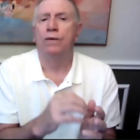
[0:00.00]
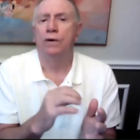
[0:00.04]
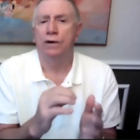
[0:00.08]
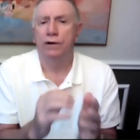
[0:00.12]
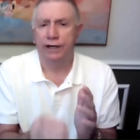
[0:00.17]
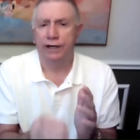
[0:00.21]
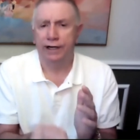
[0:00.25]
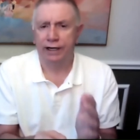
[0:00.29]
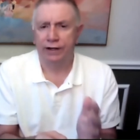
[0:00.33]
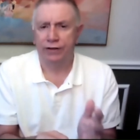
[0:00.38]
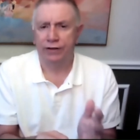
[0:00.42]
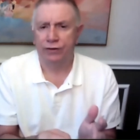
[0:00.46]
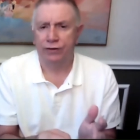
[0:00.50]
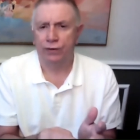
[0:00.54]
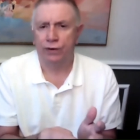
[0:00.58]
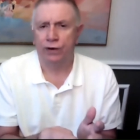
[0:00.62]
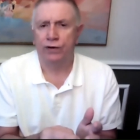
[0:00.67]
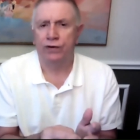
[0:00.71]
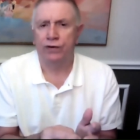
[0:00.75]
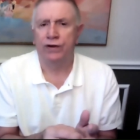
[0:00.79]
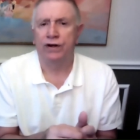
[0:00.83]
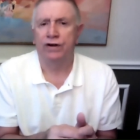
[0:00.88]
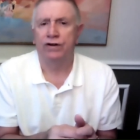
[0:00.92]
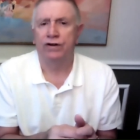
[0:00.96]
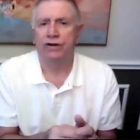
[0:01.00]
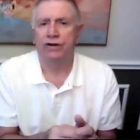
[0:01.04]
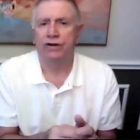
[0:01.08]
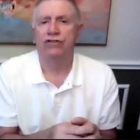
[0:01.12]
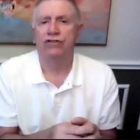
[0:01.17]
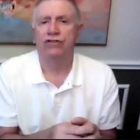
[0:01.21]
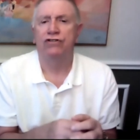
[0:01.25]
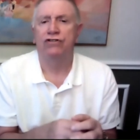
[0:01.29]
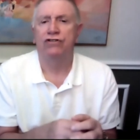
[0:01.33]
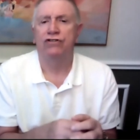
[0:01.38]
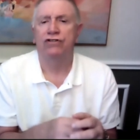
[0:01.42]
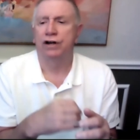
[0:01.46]
going to get through this
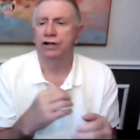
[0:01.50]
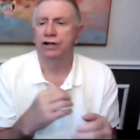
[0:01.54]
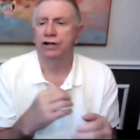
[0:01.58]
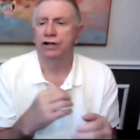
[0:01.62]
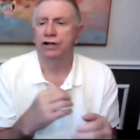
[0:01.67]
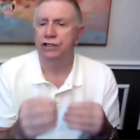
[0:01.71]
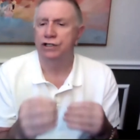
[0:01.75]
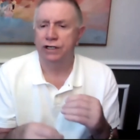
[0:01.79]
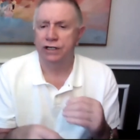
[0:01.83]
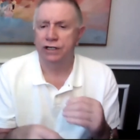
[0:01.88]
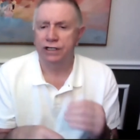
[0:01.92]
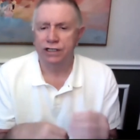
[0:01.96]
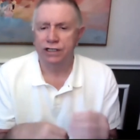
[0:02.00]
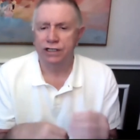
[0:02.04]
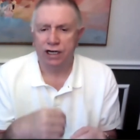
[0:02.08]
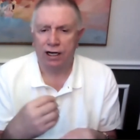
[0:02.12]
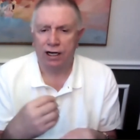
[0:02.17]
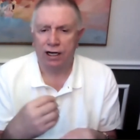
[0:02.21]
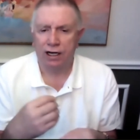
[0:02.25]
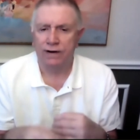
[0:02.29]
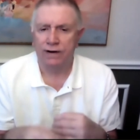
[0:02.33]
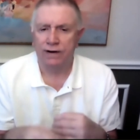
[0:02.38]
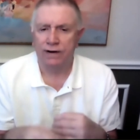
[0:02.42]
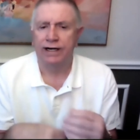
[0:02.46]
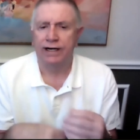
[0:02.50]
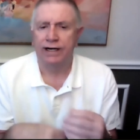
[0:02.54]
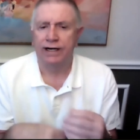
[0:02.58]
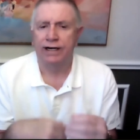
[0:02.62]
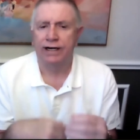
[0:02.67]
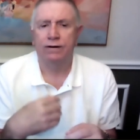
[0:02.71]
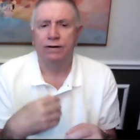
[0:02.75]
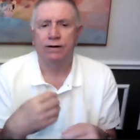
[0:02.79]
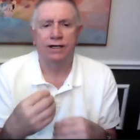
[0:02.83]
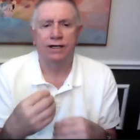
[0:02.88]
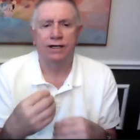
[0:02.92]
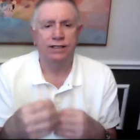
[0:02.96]
as long as you can tolerate
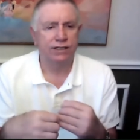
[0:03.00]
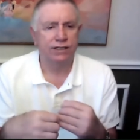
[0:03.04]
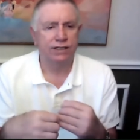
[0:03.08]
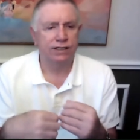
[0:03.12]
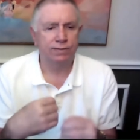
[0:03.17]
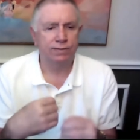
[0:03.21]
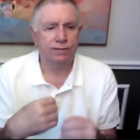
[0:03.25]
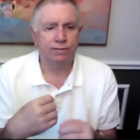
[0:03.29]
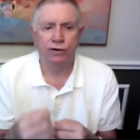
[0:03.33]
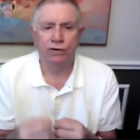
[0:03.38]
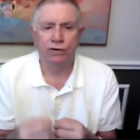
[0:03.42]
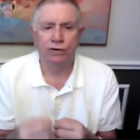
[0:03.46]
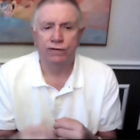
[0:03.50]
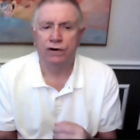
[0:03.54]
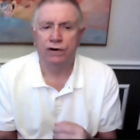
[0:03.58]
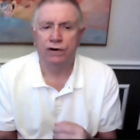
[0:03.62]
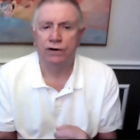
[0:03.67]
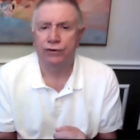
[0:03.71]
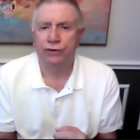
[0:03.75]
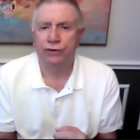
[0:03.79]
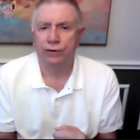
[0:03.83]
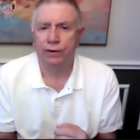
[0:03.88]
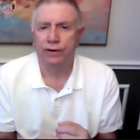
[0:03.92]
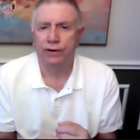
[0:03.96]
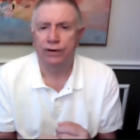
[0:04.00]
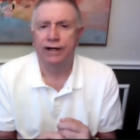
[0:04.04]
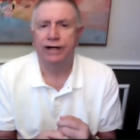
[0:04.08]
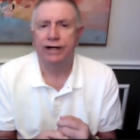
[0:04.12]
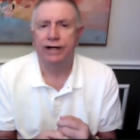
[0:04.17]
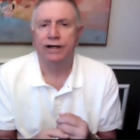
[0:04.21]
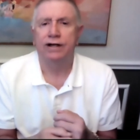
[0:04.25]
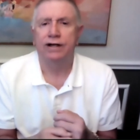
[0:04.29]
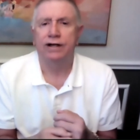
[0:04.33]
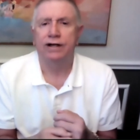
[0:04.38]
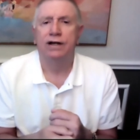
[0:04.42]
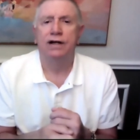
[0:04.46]
it. Let's just move on through it.
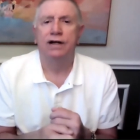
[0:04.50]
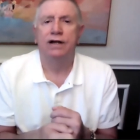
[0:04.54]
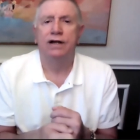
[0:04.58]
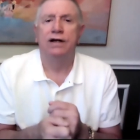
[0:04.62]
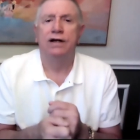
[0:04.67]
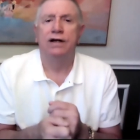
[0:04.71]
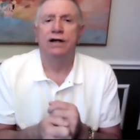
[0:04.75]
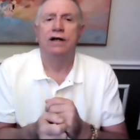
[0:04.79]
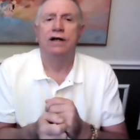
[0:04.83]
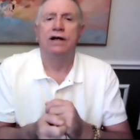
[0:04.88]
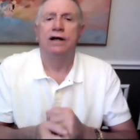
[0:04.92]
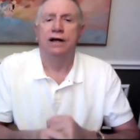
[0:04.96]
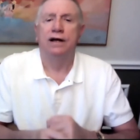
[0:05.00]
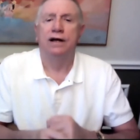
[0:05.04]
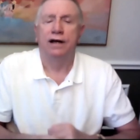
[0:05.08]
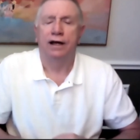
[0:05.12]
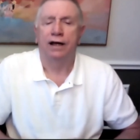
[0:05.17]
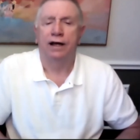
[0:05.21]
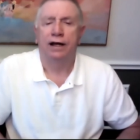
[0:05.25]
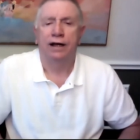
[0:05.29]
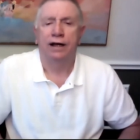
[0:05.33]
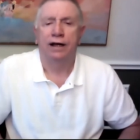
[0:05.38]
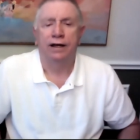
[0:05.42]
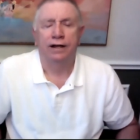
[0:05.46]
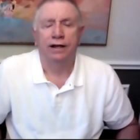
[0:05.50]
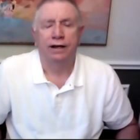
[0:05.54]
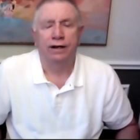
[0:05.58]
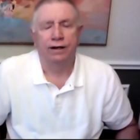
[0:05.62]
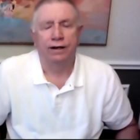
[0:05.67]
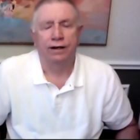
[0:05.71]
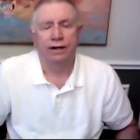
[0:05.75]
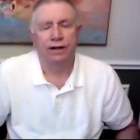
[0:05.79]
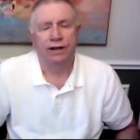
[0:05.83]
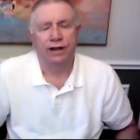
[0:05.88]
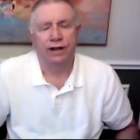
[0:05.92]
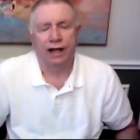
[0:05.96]
And
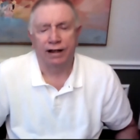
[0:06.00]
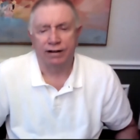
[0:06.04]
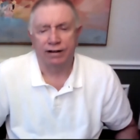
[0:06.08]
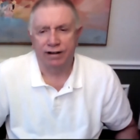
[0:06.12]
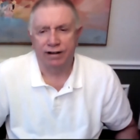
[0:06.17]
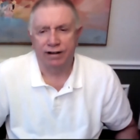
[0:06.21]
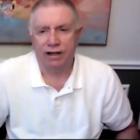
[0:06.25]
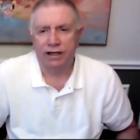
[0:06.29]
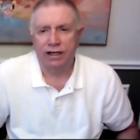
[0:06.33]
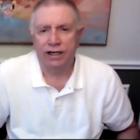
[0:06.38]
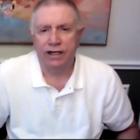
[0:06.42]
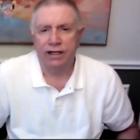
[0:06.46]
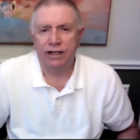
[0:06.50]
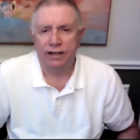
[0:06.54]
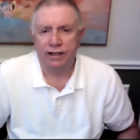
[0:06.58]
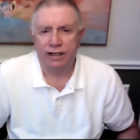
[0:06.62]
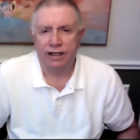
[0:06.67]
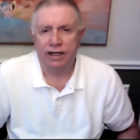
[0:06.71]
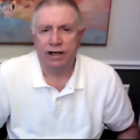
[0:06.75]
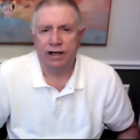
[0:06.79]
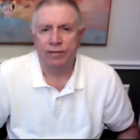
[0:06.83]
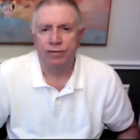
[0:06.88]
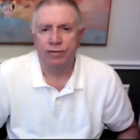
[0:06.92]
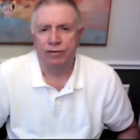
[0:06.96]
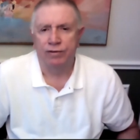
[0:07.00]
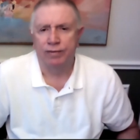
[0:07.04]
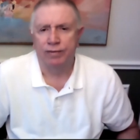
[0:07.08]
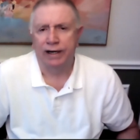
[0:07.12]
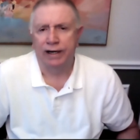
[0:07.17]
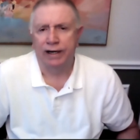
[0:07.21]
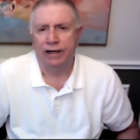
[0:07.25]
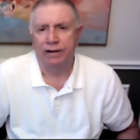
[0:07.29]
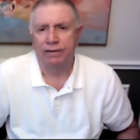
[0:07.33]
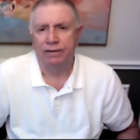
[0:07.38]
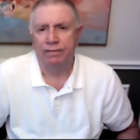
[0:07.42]
that's how healing comes about.